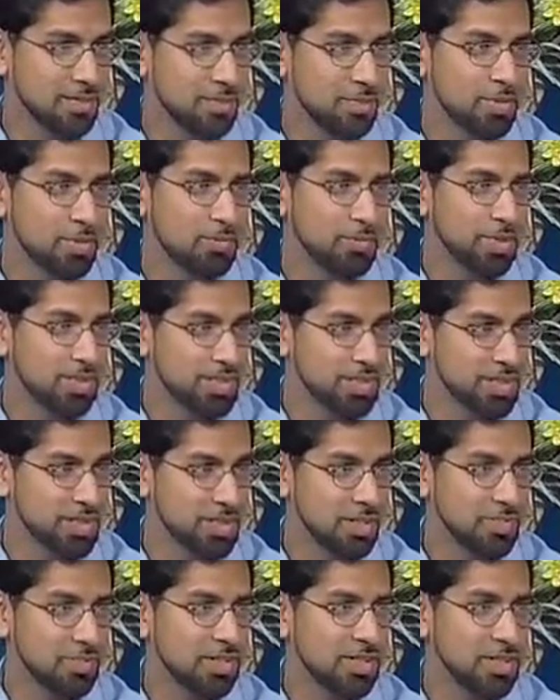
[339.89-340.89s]
They mm-hmm. were being
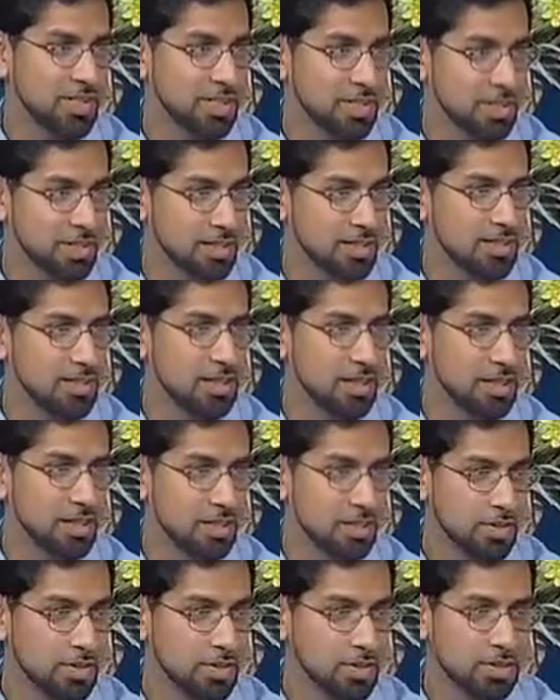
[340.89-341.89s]
persecuted, killed,
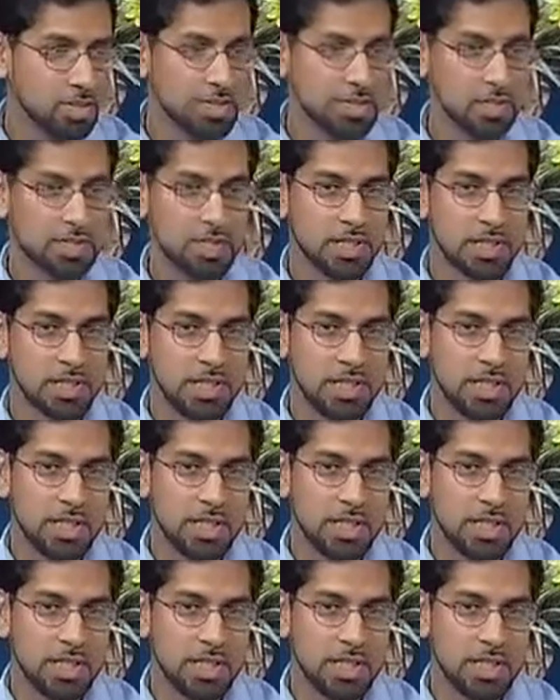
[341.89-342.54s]
tortured,